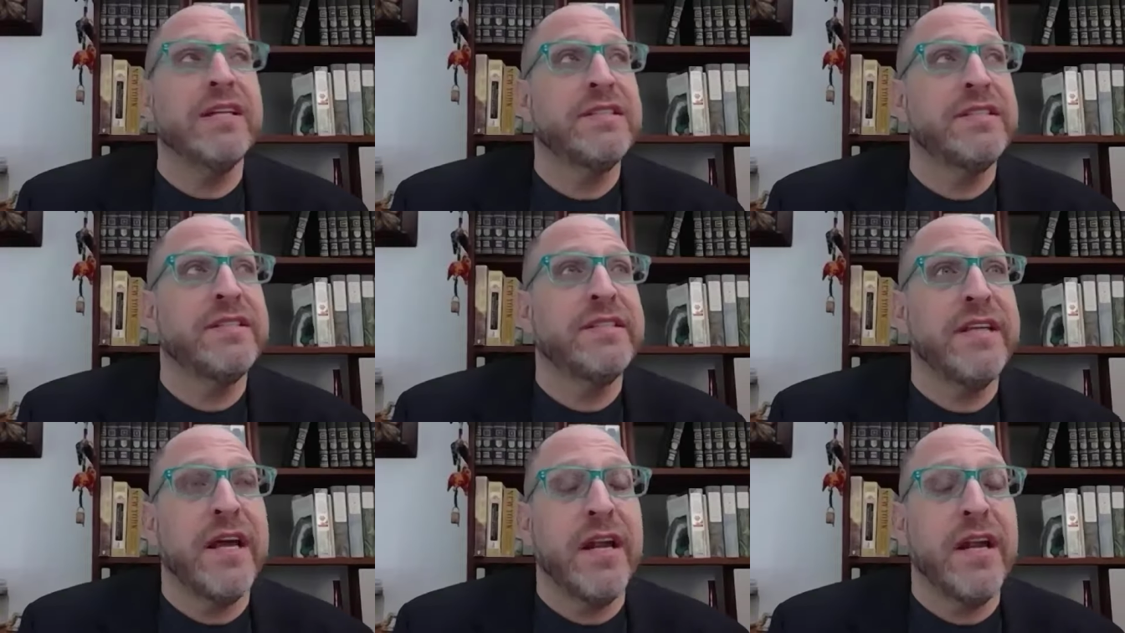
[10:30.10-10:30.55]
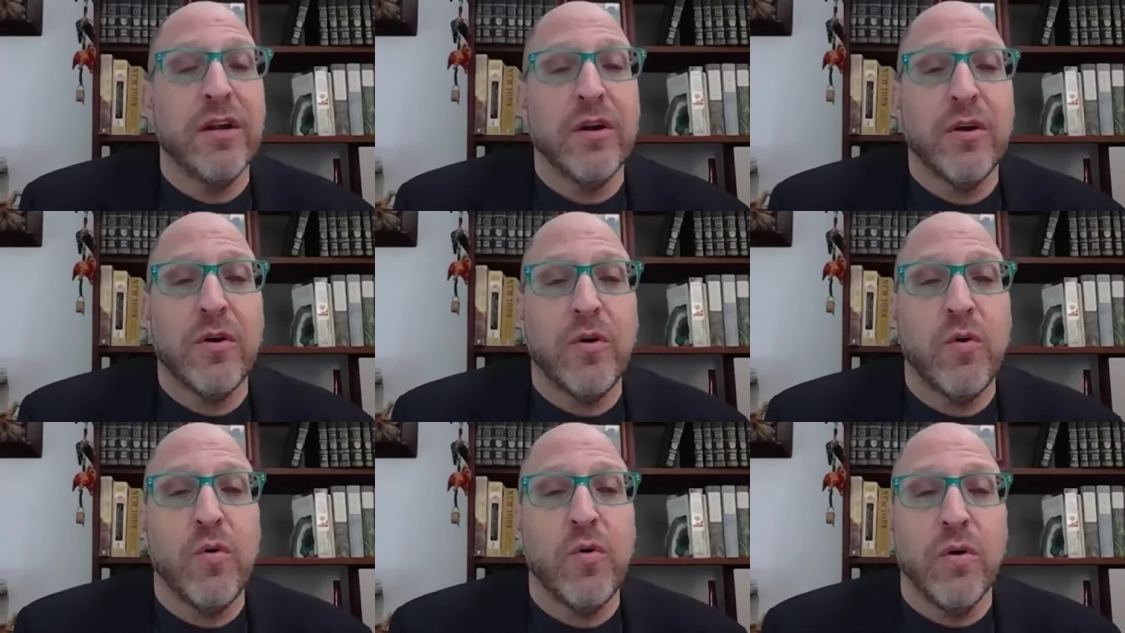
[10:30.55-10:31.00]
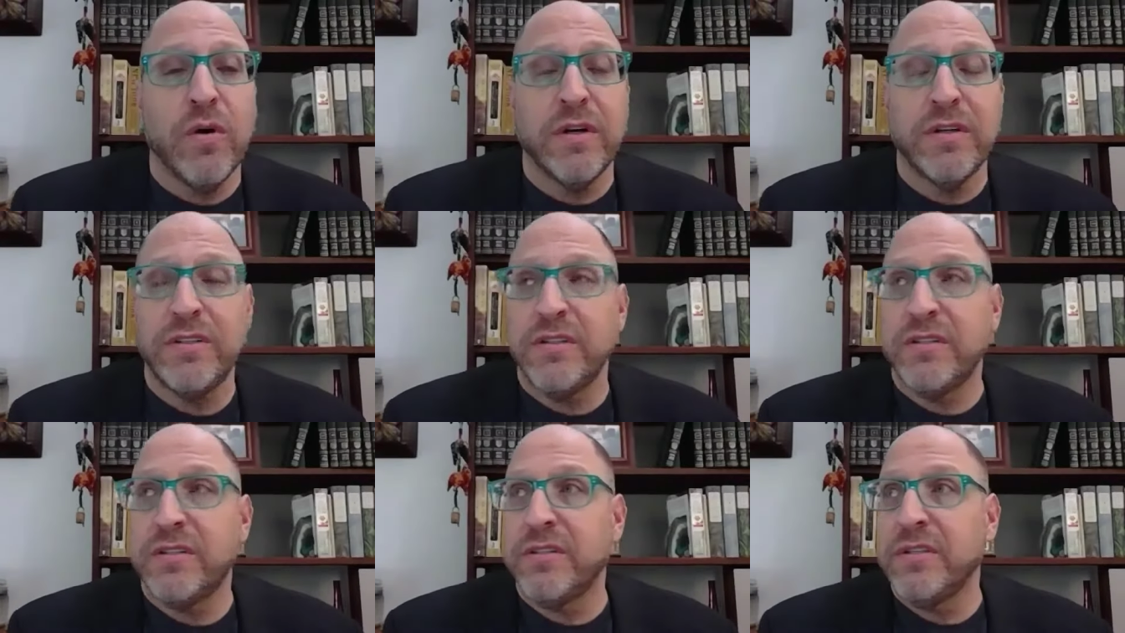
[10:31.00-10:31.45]
set on a
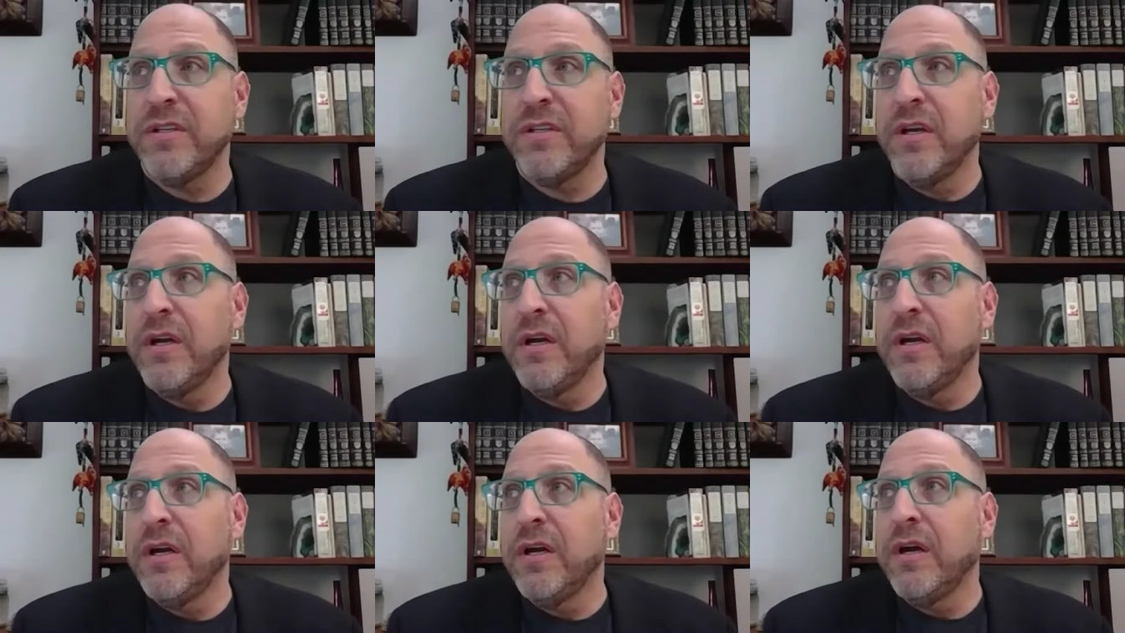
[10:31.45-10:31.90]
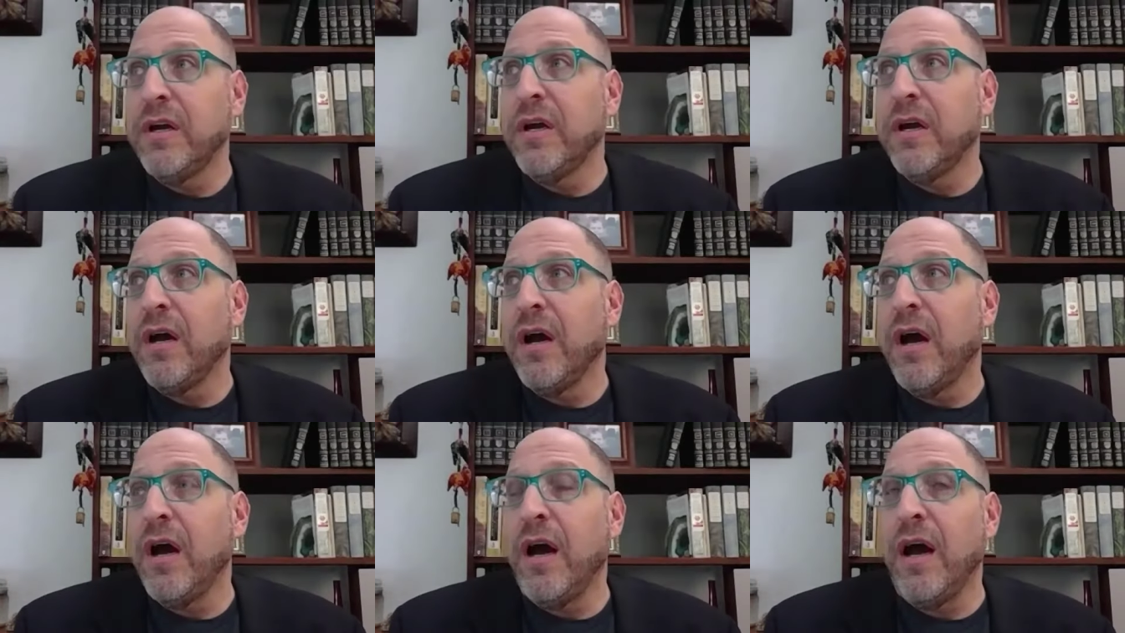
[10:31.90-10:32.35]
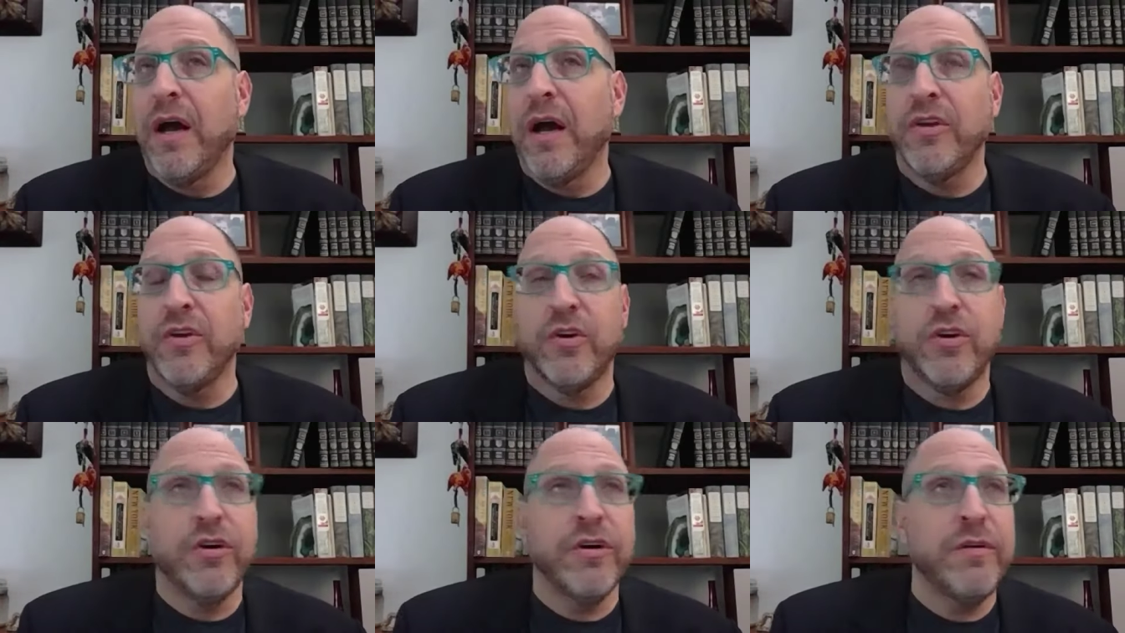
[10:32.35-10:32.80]
course.
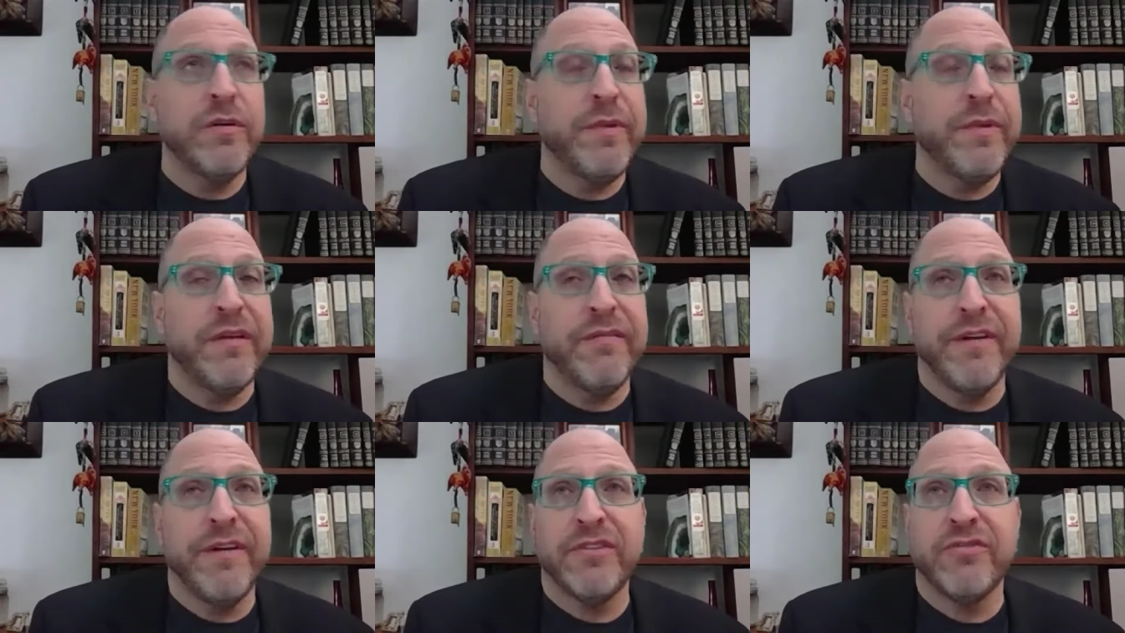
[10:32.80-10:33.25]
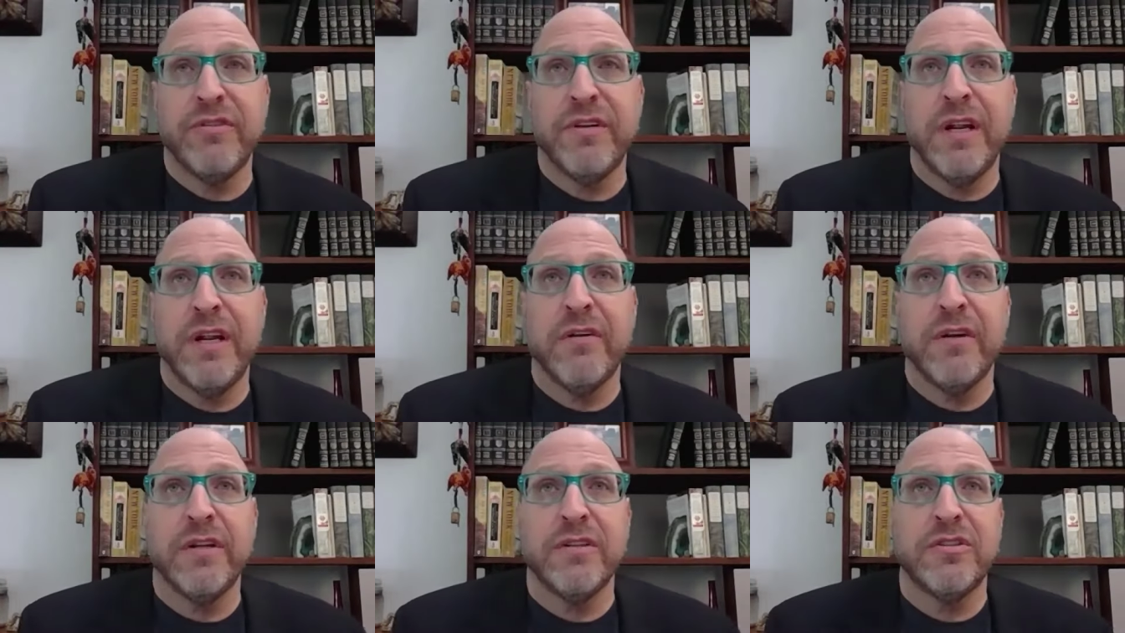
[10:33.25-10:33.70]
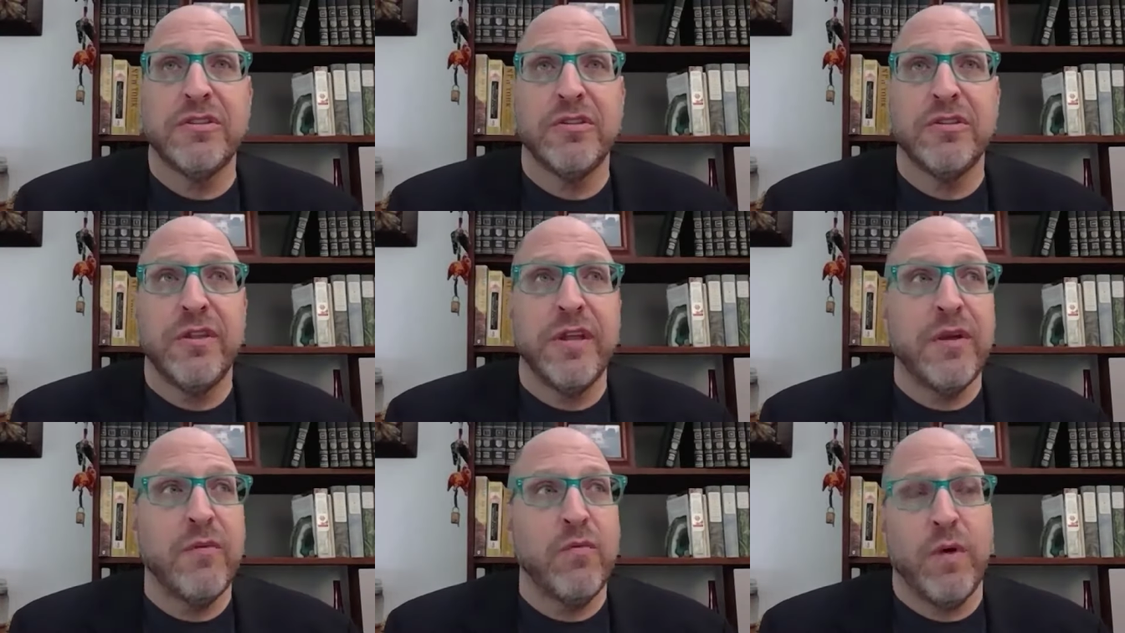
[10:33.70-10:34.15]
You couldn't be a veterinarian. So
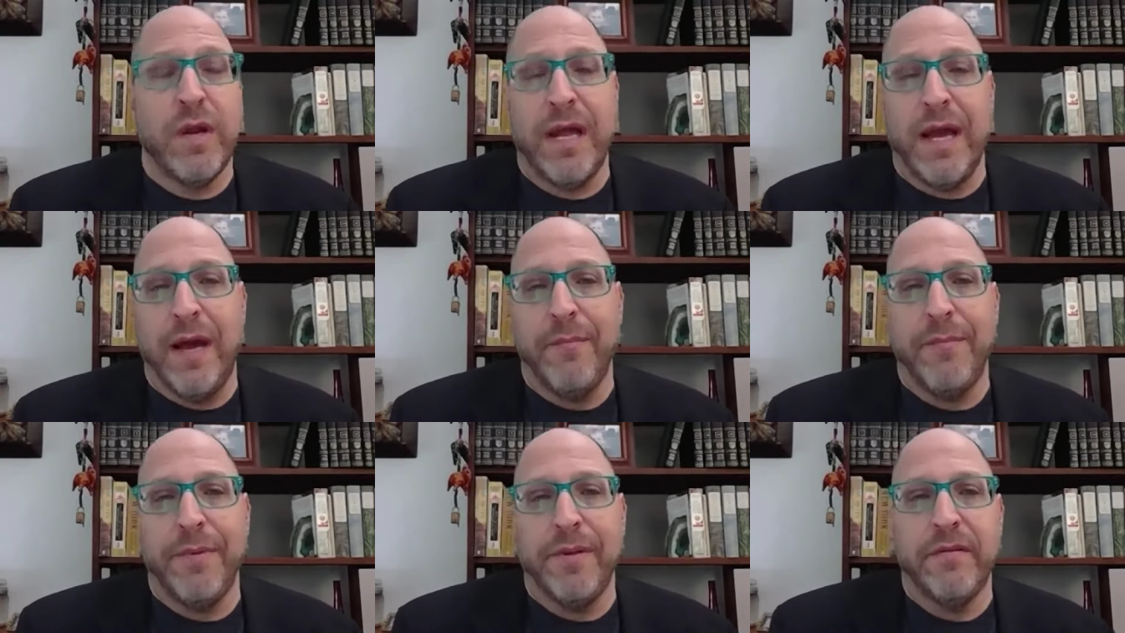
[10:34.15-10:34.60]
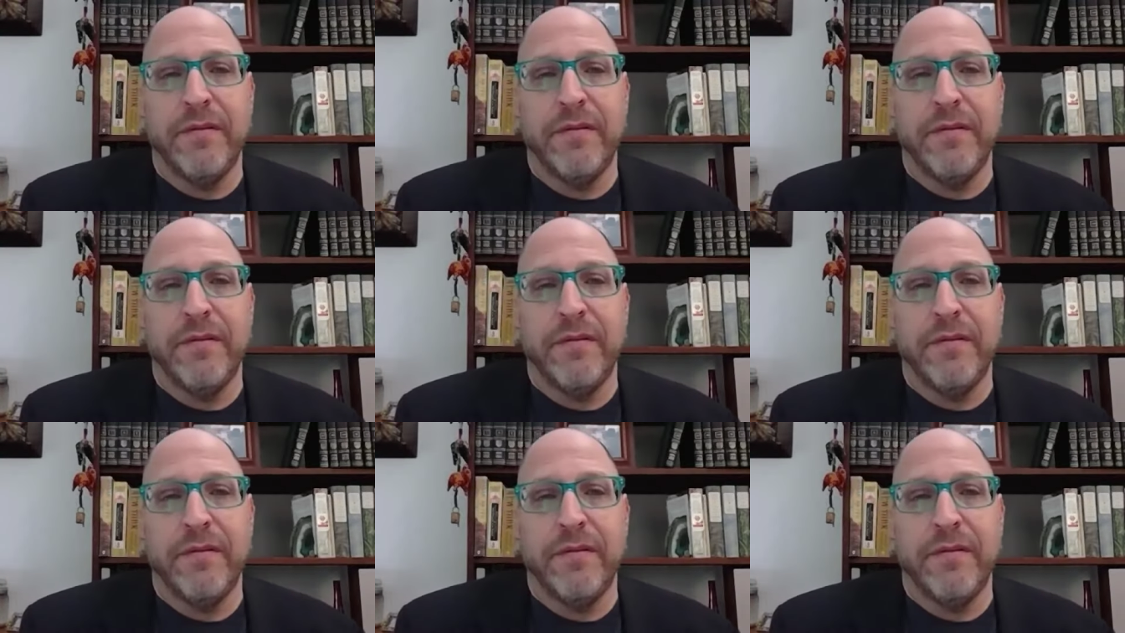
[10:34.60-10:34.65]
then what happened?